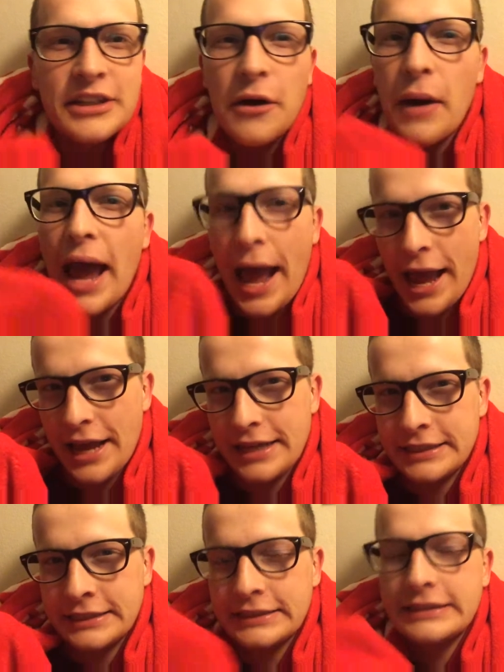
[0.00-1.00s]
So, hey.
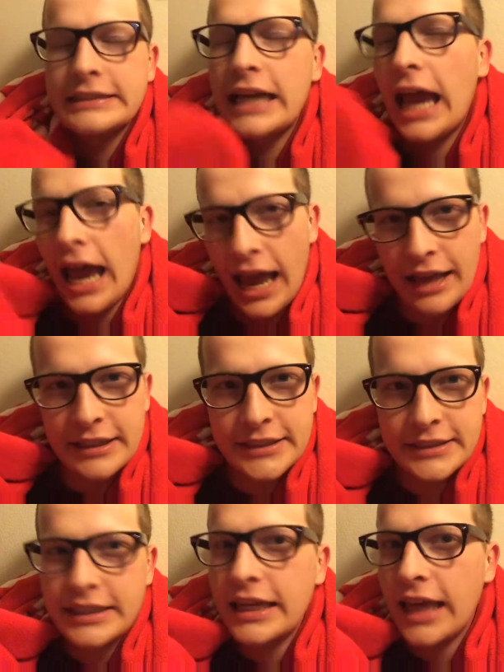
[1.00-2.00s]
Hey.
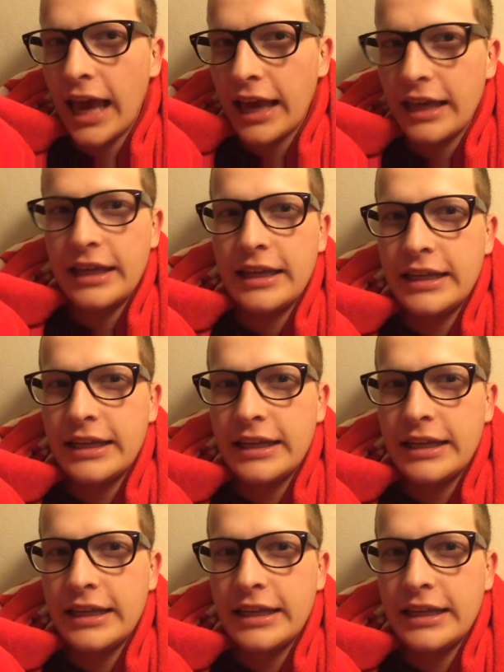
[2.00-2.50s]
Hey.